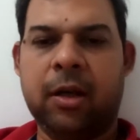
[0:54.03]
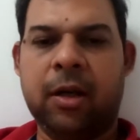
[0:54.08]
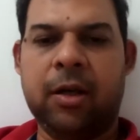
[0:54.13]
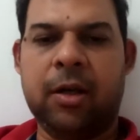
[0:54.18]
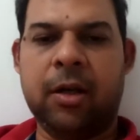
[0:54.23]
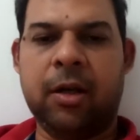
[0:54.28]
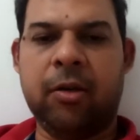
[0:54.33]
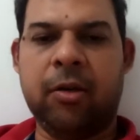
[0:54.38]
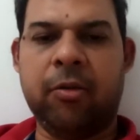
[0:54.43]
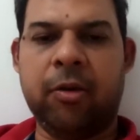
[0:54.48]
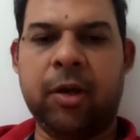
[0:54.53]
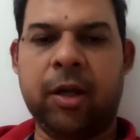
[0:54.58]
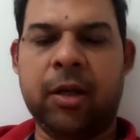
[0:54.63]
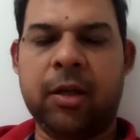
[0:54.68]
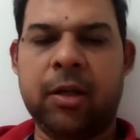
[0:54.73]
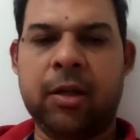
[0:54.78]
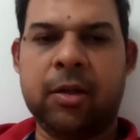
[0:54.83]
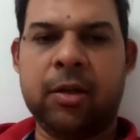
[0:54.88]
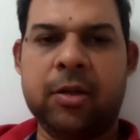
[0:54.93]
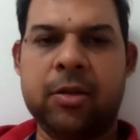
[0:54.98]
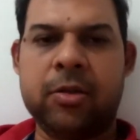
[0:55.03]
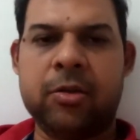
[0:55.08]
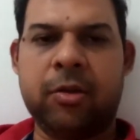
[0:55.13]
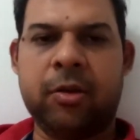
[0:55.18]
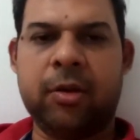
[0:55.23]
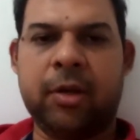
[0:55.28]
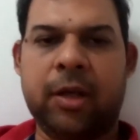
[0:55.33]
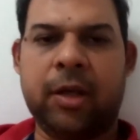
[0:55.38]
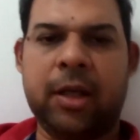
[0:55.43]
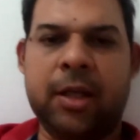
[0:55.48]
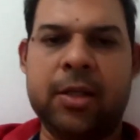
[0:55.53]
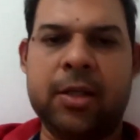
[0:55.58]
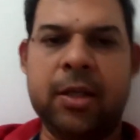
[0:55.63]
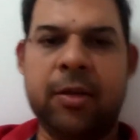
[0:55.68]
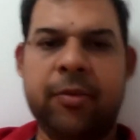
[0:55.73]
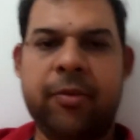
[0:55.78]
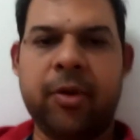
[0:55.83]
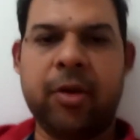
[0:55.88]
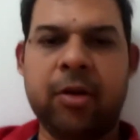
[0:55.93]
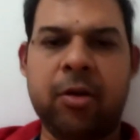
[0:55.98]
till today so reason
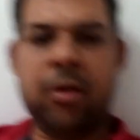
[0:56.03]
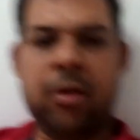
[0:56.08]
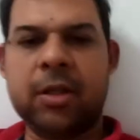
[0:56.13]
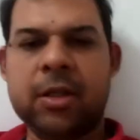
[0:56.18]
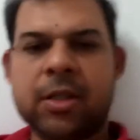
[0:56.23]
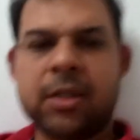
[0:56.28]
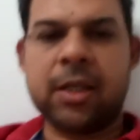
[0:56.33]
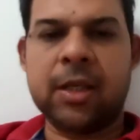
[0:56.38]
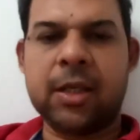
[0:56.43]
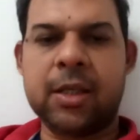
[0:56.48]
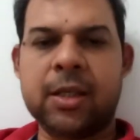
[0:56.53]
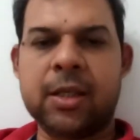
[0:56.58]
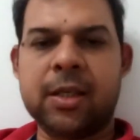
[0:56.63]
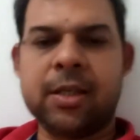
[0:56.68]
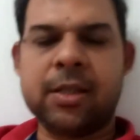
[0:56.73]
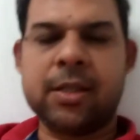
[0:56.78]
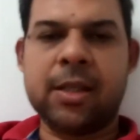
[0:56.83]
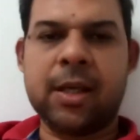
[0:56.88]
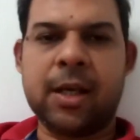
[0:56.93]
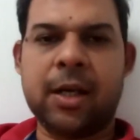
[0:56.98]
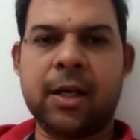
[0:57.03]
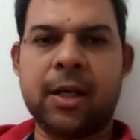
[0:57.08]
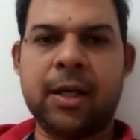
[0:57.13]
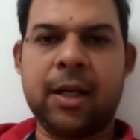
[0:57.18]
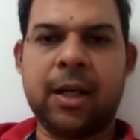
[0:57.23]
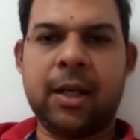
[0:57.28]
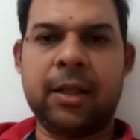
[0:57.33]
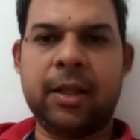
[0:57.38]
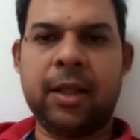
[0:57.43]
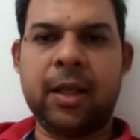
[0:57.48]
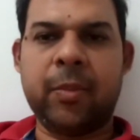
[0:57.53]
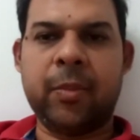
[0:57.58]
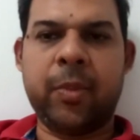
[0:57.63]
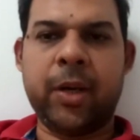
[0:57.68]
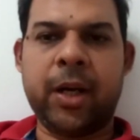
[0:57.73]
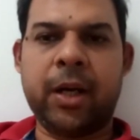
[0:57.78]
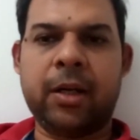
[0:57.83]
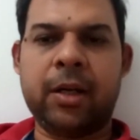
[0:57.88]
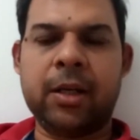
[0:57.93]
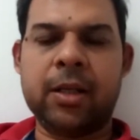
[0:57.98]
for all this thing is that like they
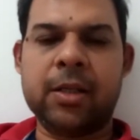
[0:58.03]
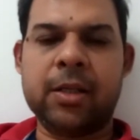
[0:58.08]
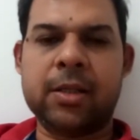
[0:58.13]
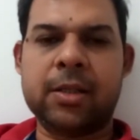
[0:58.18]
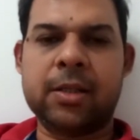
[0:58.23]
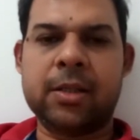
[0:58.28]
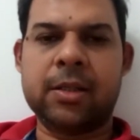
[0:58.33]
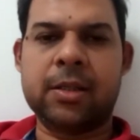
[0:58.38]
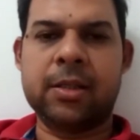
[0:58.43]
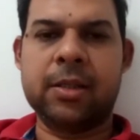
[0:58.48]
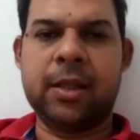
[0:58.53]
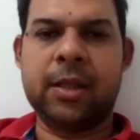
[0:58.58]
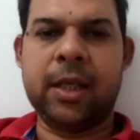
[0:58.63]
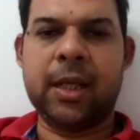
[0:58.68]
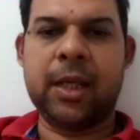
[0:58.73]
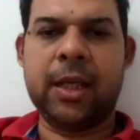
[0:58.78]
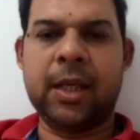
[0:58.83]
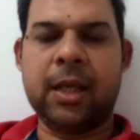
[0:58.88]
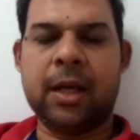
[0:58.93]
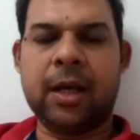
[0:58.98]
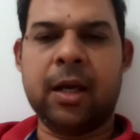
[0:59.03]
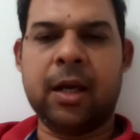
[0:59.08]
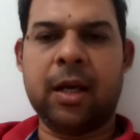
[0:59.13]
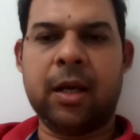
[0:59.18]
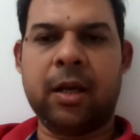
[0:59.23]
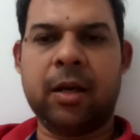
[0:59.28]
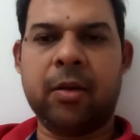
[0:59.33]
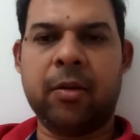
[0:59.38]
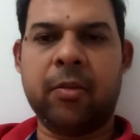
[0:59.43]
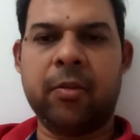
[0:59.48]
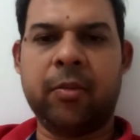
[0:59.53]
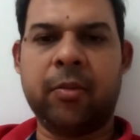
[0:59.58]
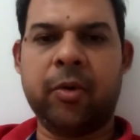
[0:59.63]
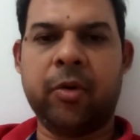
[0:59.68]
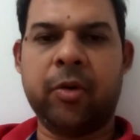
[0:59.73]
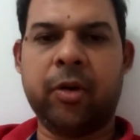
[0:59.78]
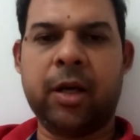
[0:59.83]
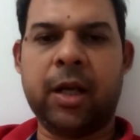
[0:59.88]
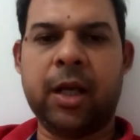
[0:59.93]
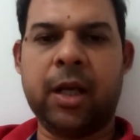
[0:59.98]
practice they are
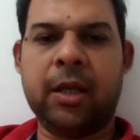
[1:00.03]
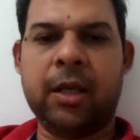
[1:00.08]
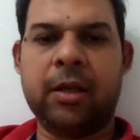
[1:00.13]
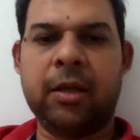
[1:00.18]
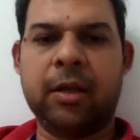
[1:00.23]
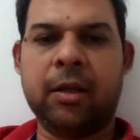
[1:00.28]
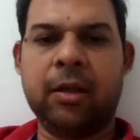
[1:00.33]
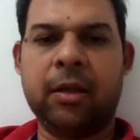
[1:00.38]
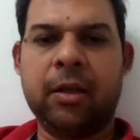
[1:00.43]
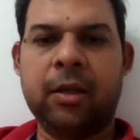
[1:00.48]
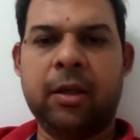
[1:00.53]
more like uh,